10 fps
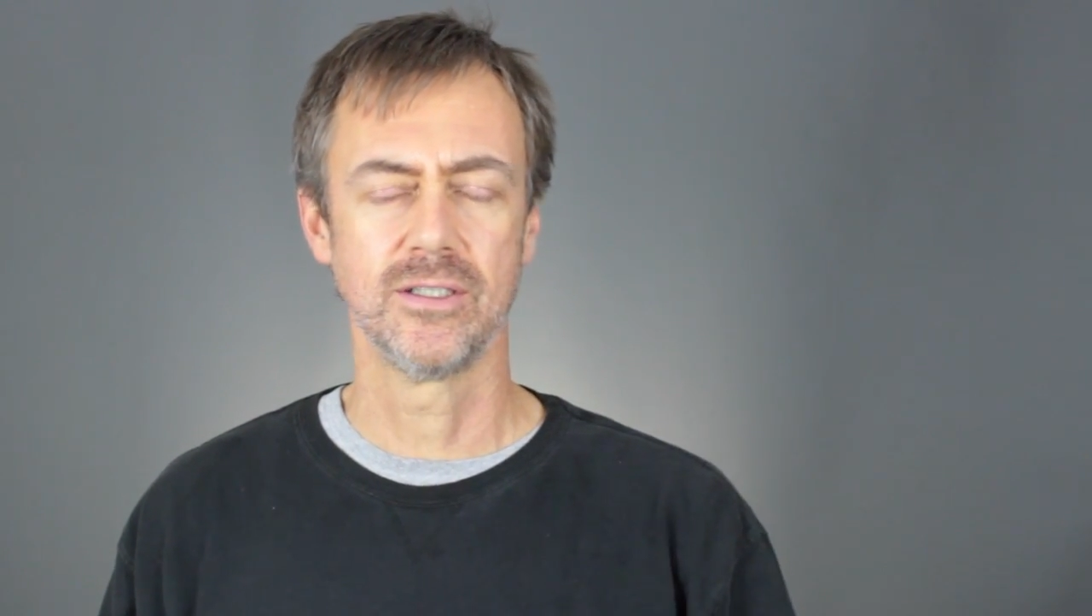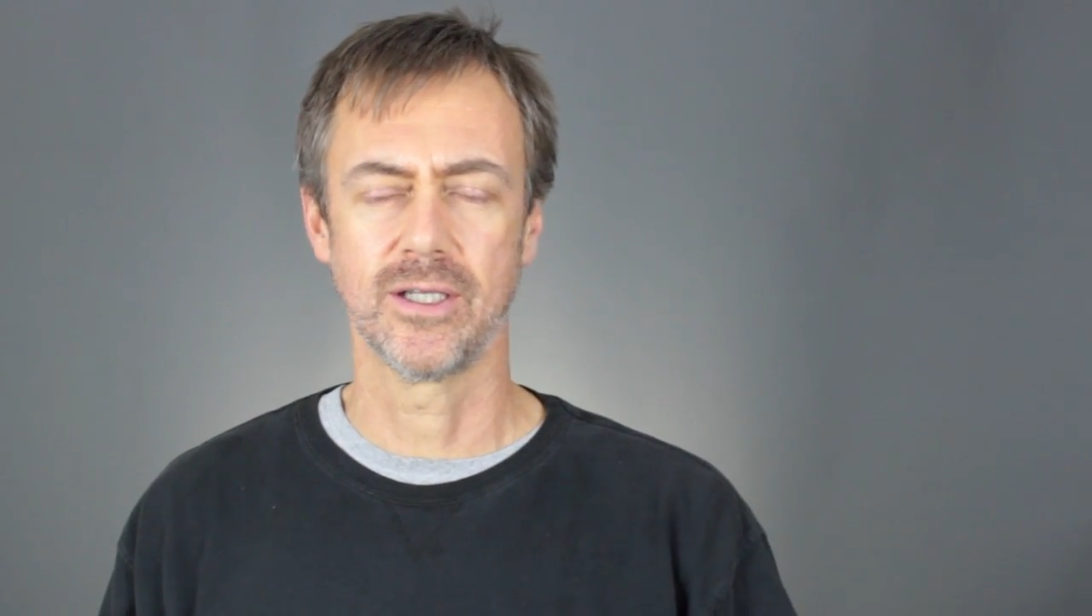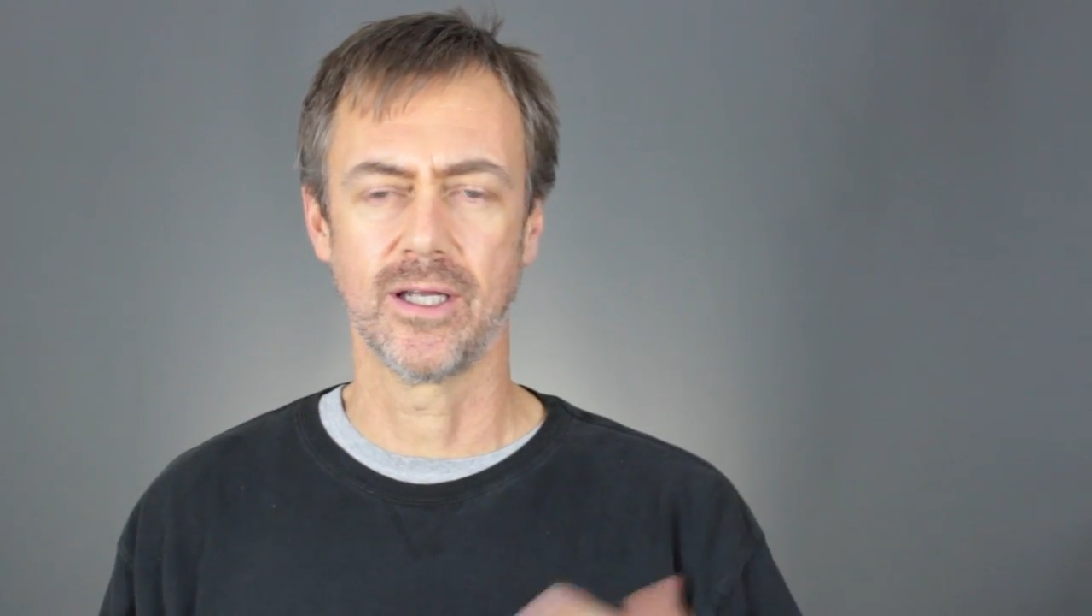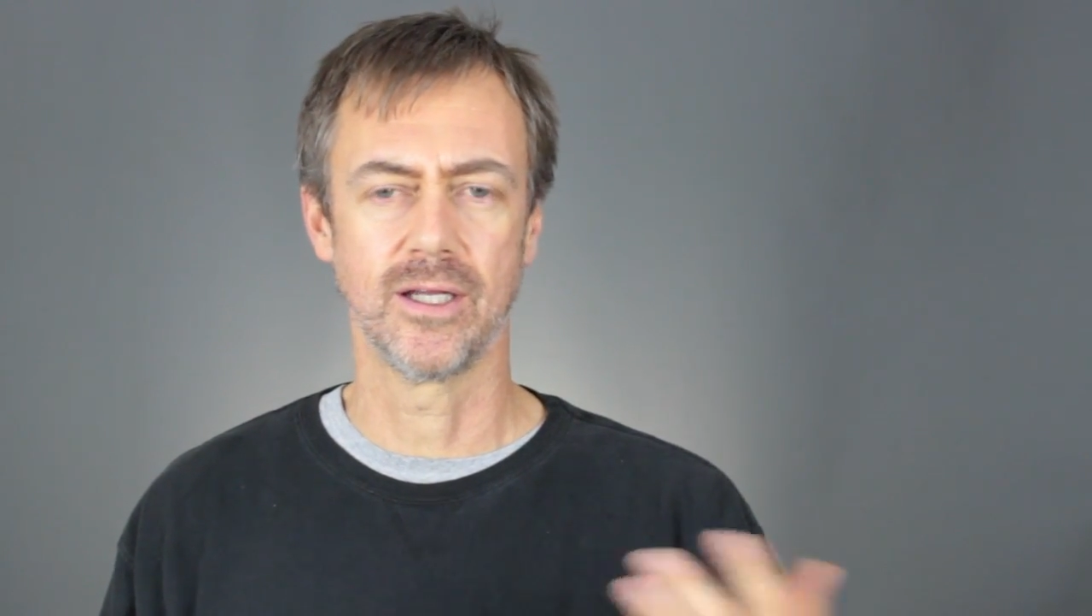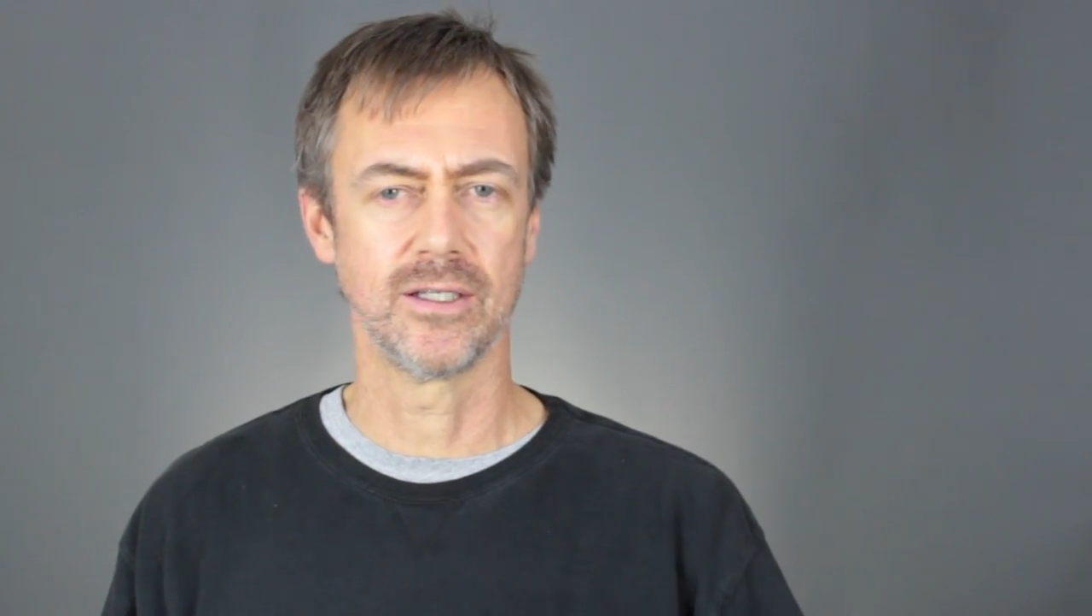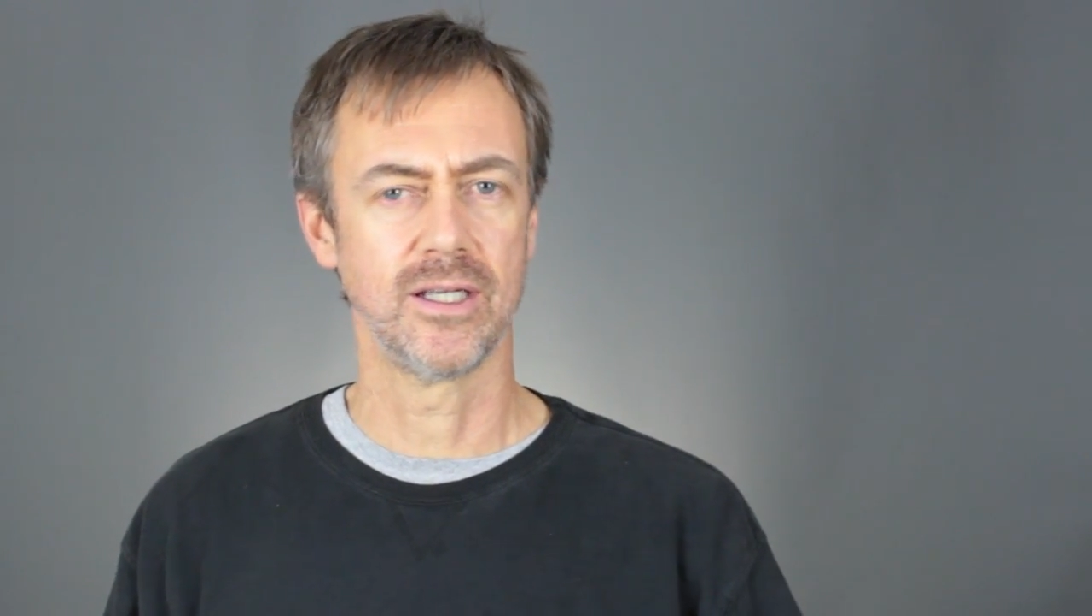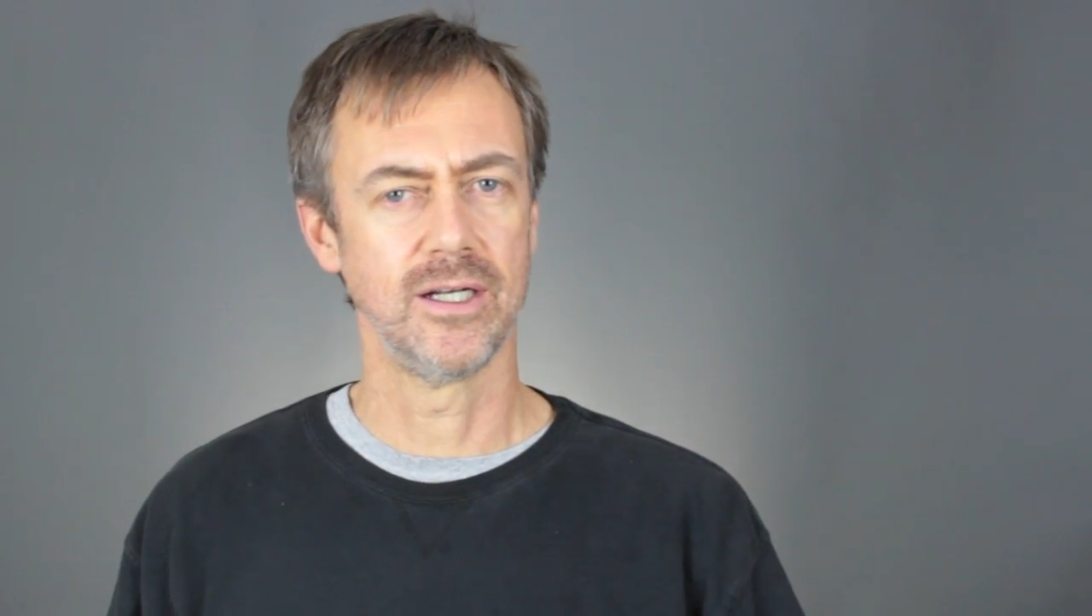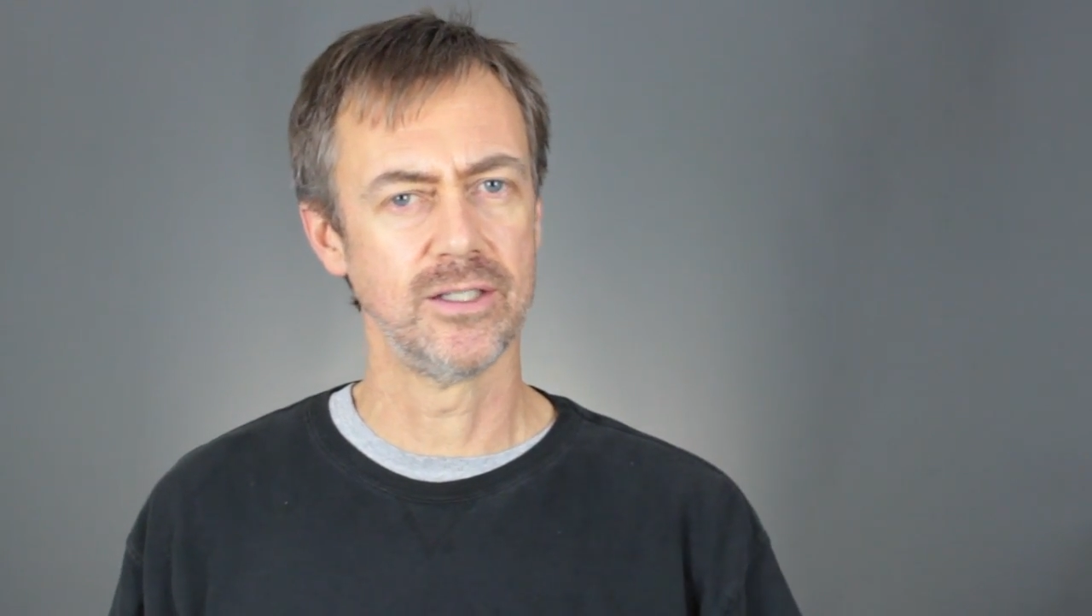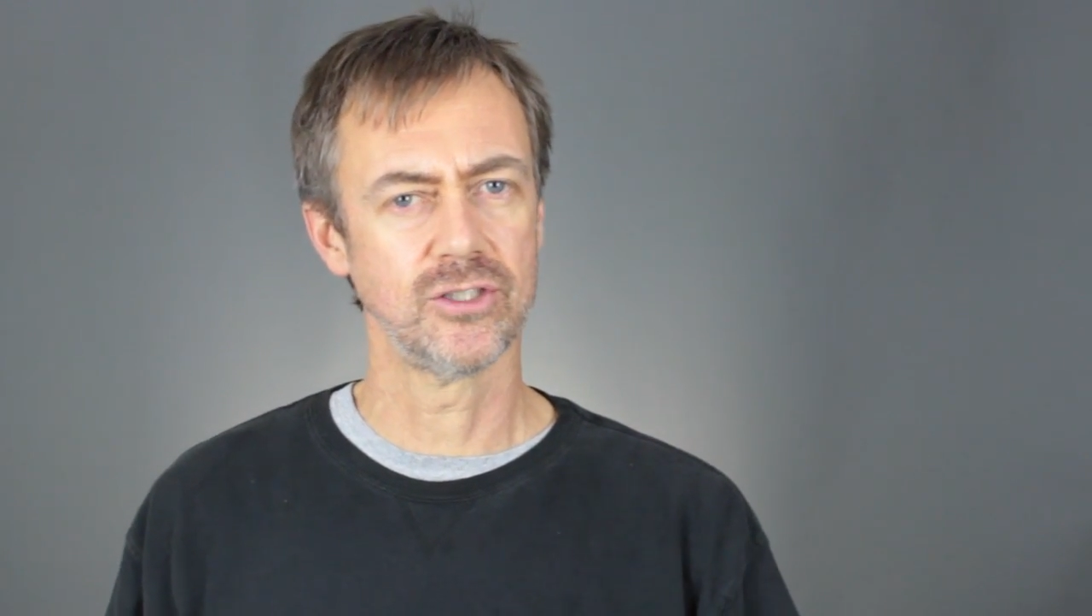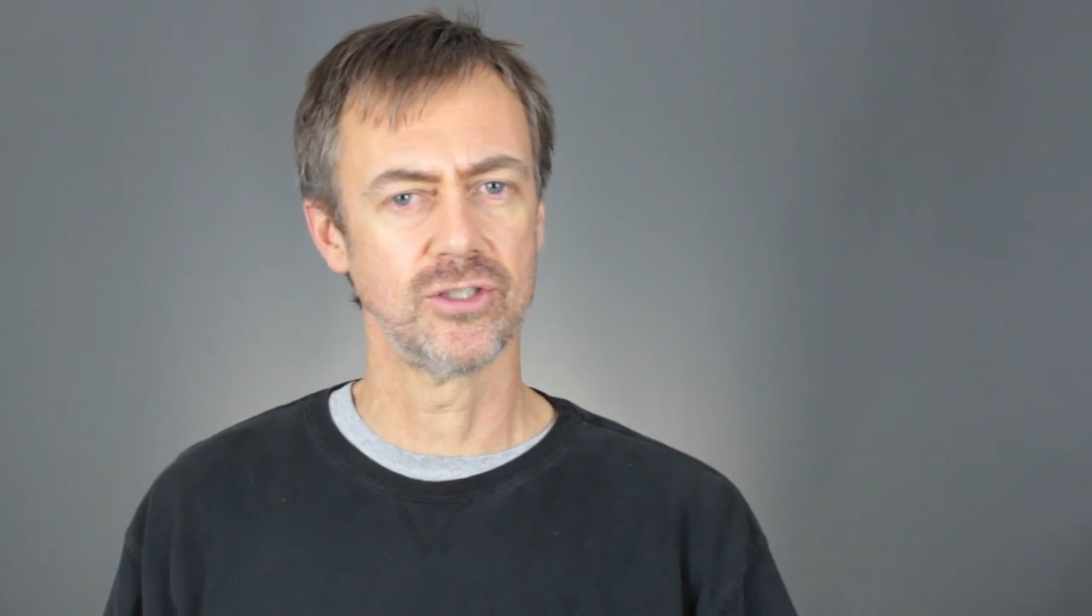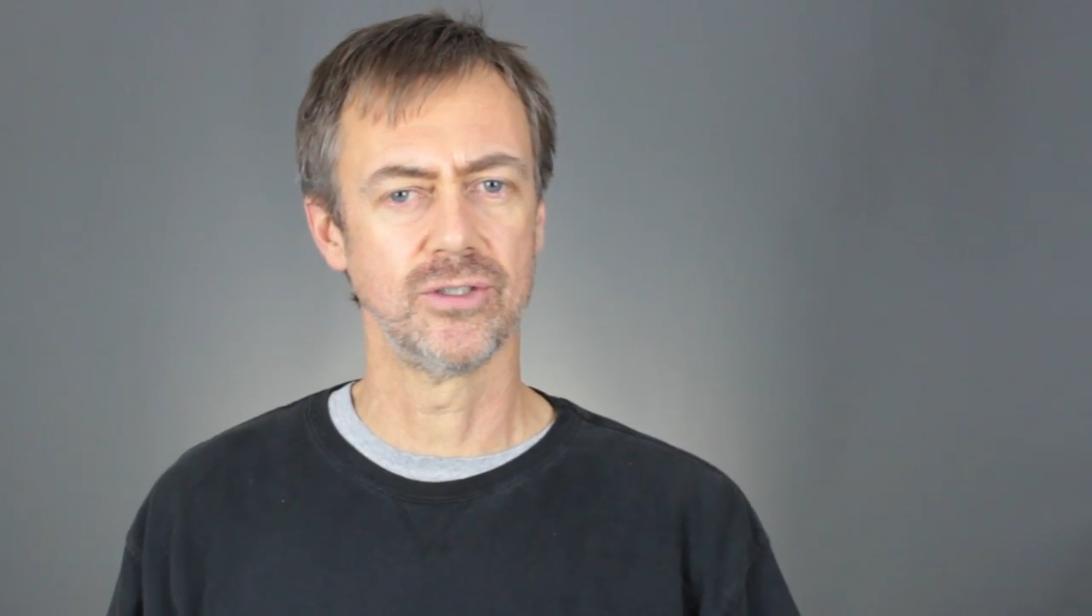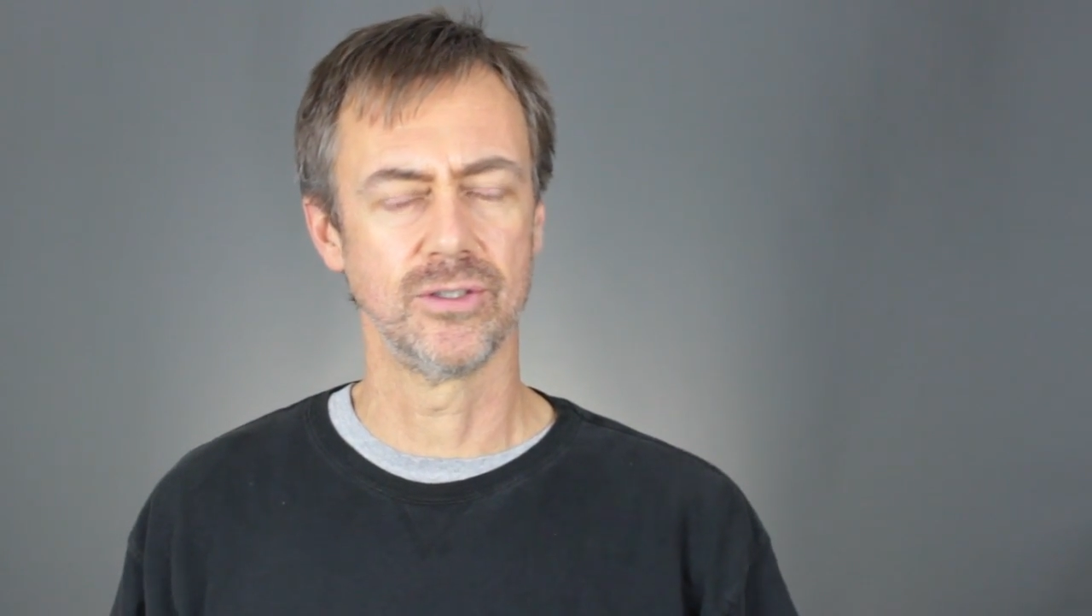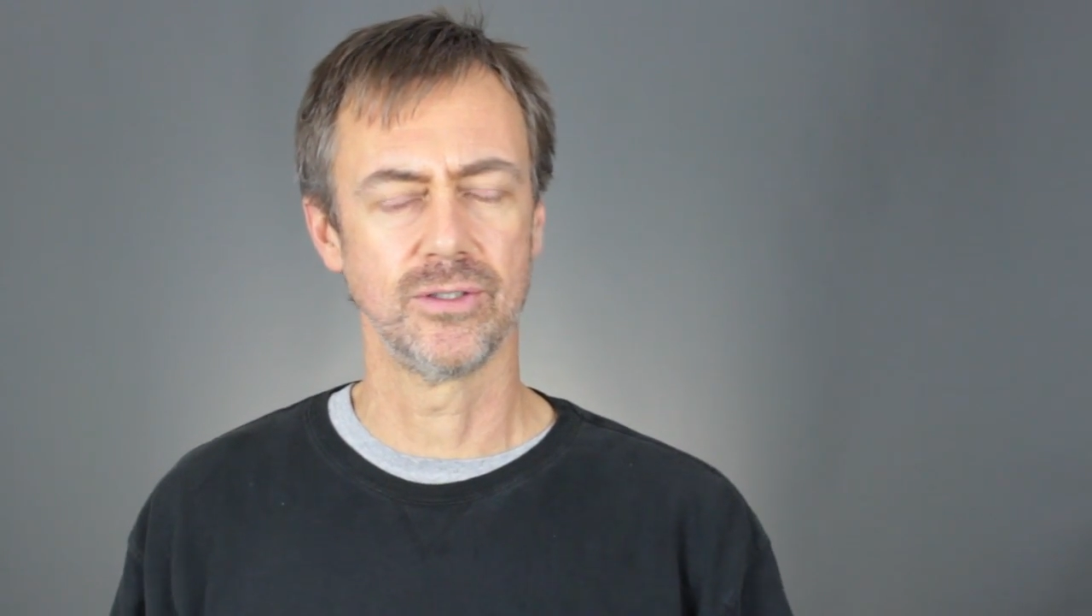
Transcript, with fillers: and get it into